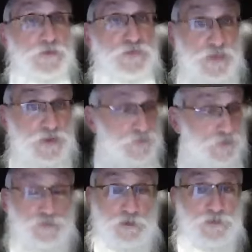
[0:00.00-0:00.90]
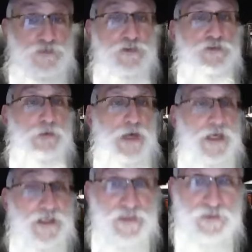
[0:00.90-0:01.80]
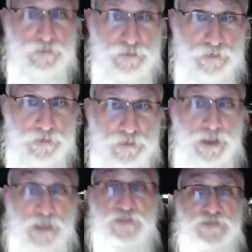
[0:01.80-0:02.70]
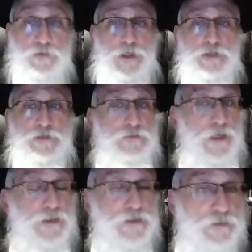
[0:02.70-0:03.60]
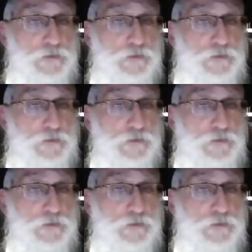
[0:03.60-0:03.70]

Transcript: sees this Chassid crying and he said, why are you crying?